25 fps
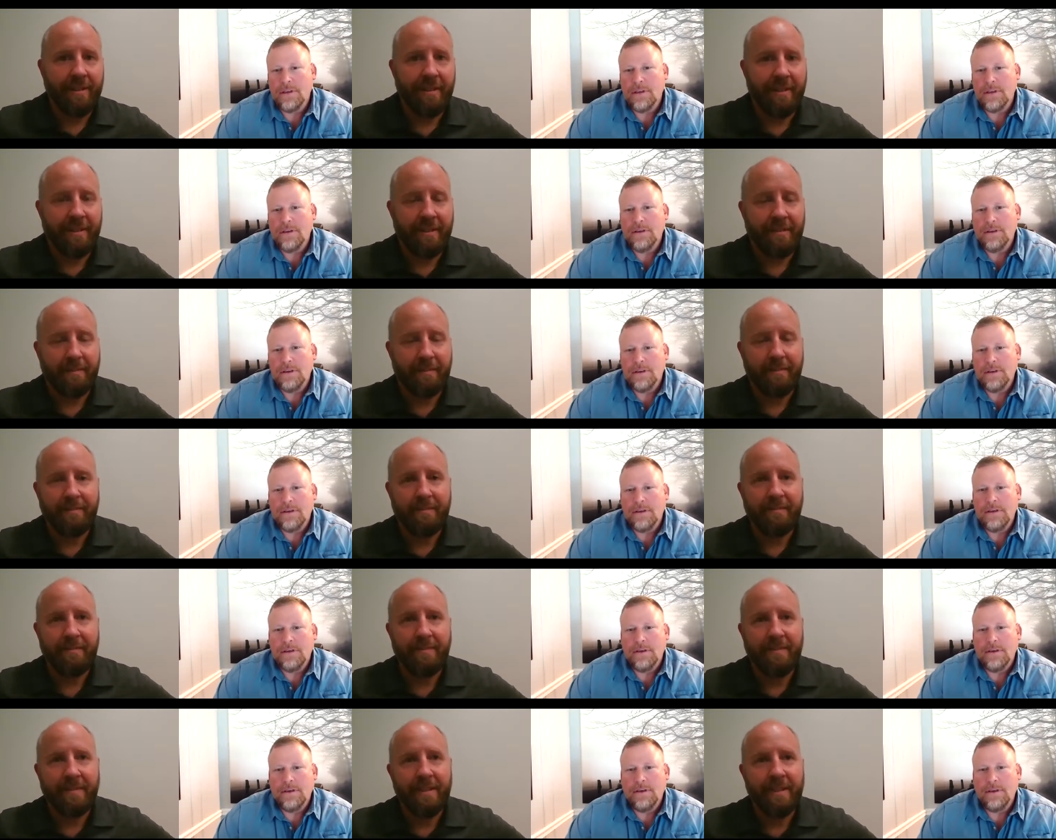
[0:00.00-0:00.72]
Speaker 1: Um,
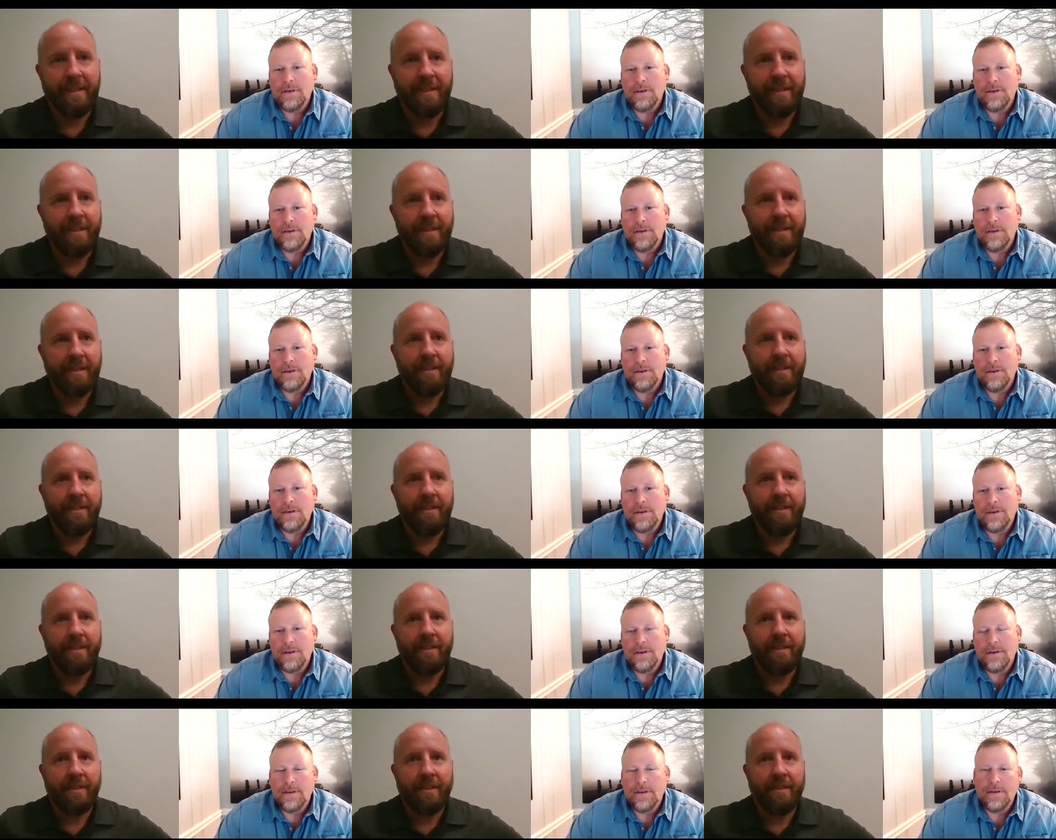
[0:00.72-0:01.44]

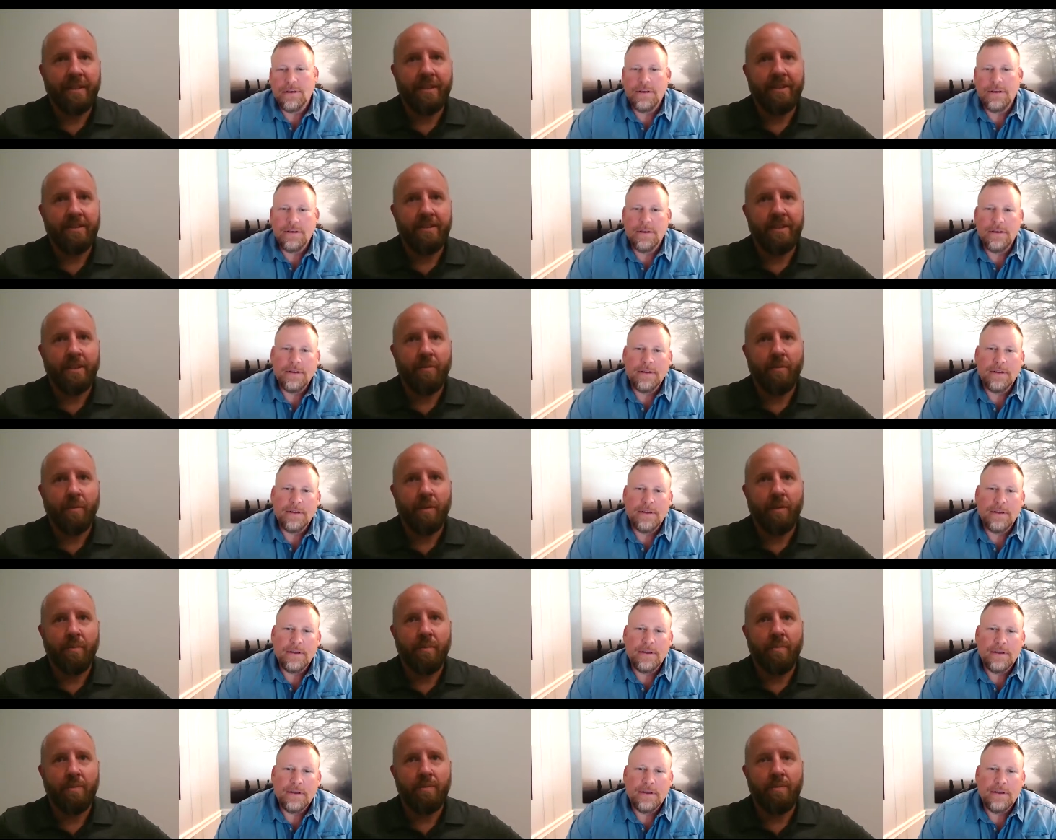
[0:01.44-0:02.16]
yeah. Like I said, we've
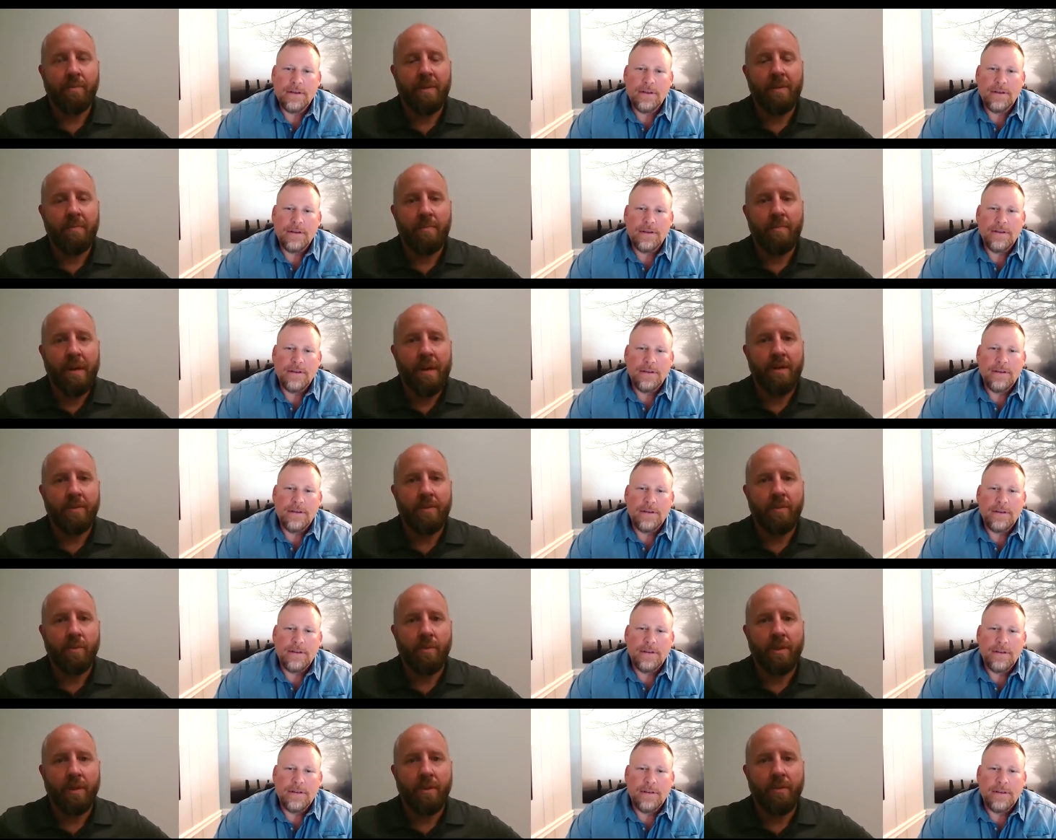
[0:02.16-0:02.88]
been married
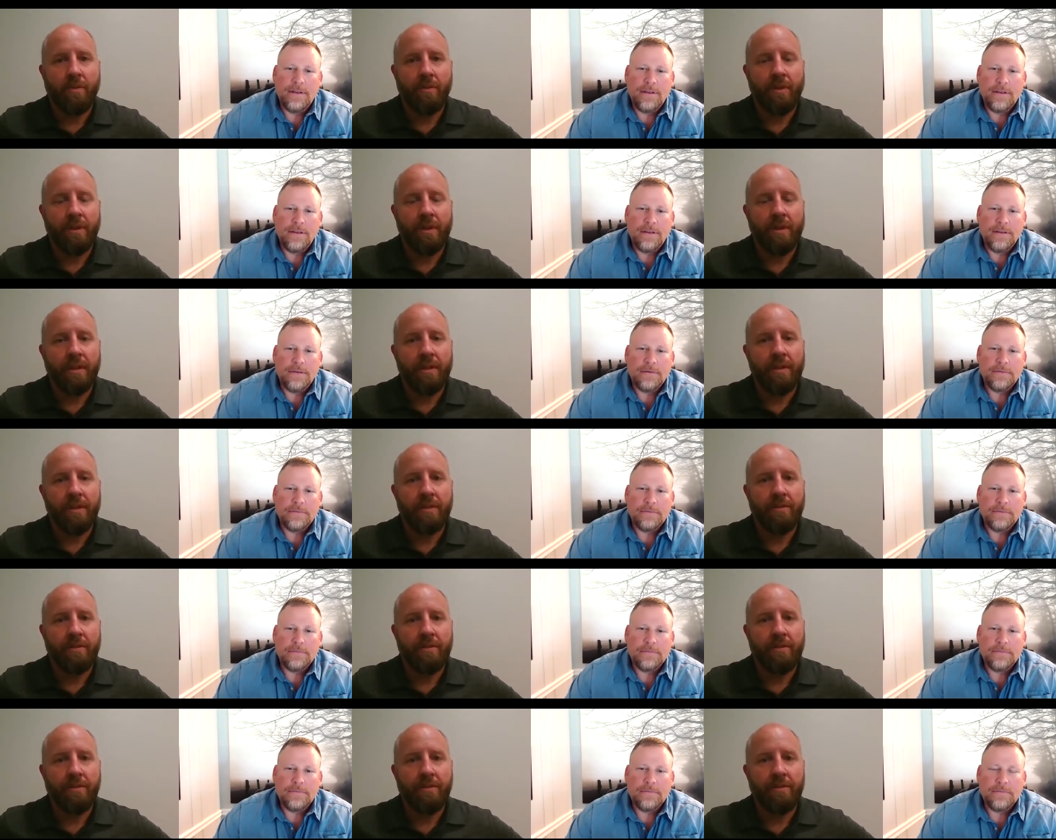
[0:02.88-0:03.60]
twenty-three
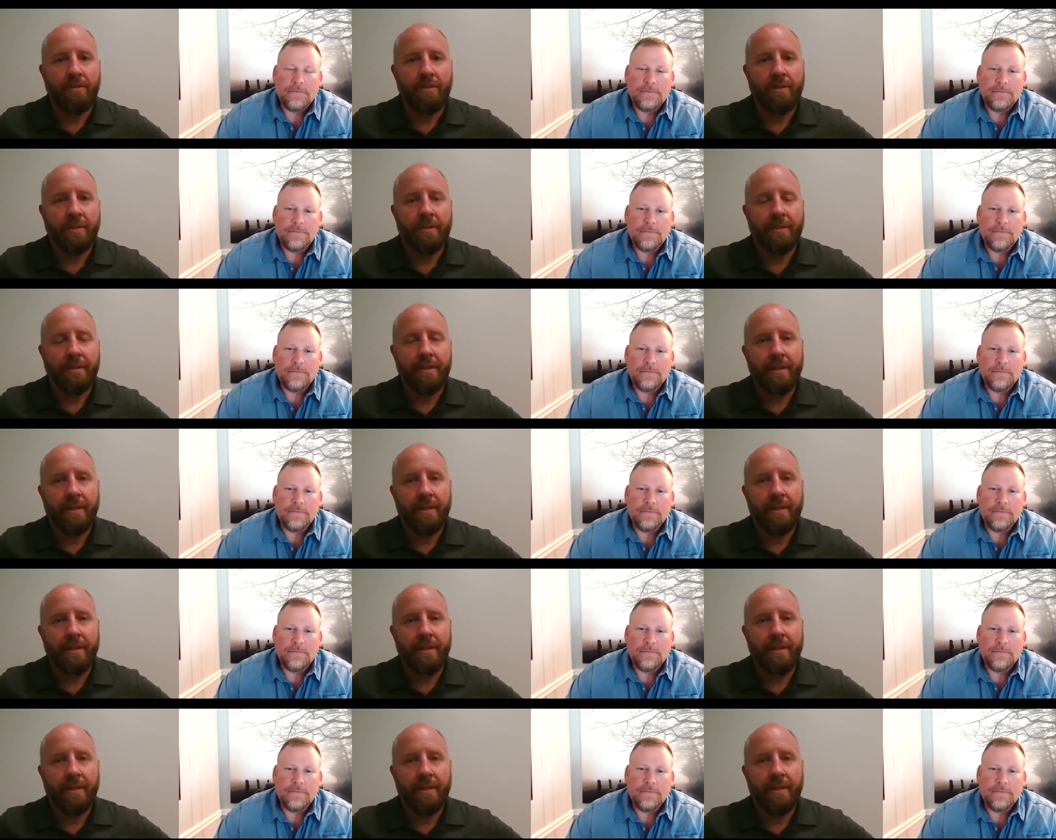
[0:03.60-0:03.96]
years.